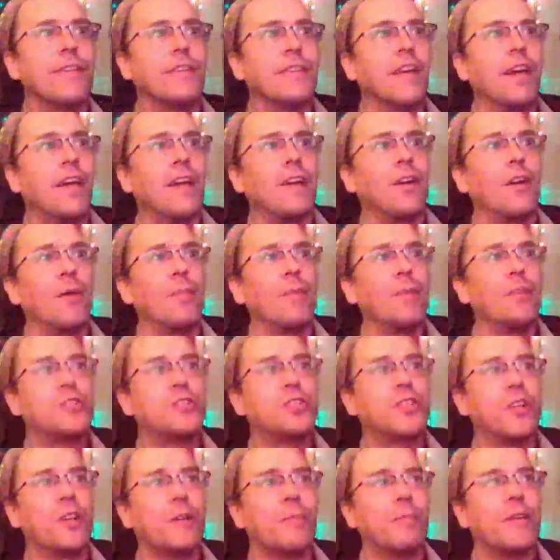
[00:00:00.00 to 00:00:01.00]
That almost
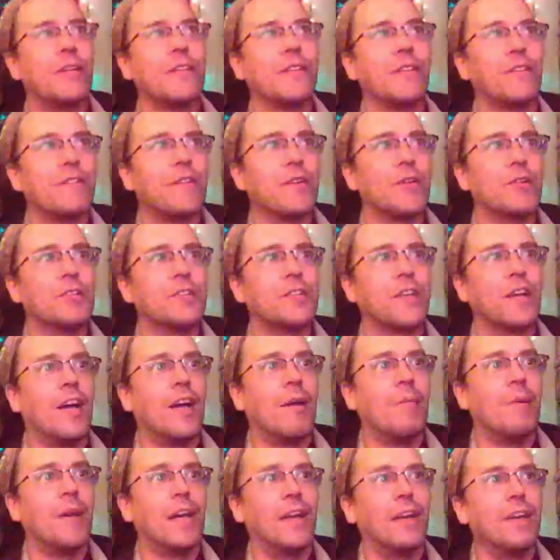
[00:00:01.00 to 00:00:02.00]
should have been the first
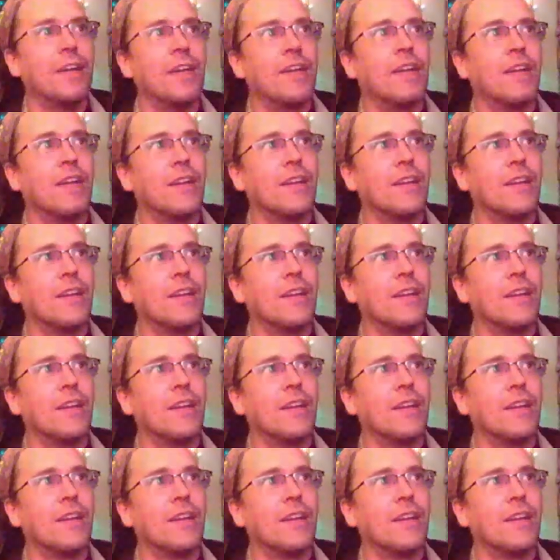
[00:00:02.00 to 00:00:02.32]
comment.